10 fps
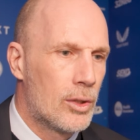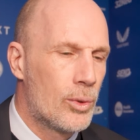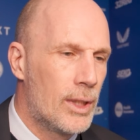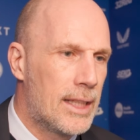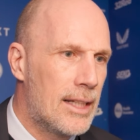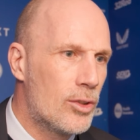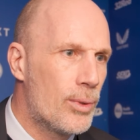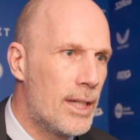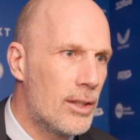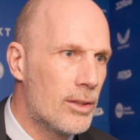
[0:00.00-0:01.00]
again
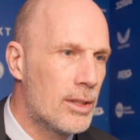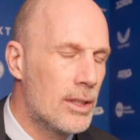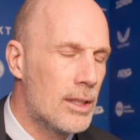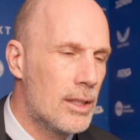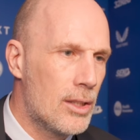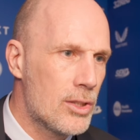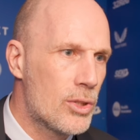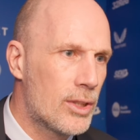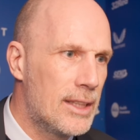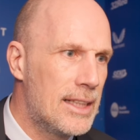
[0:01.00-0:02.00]
train on
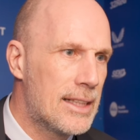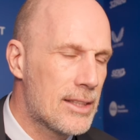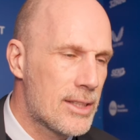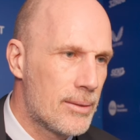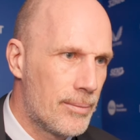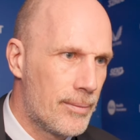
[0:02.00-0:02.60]
certain details.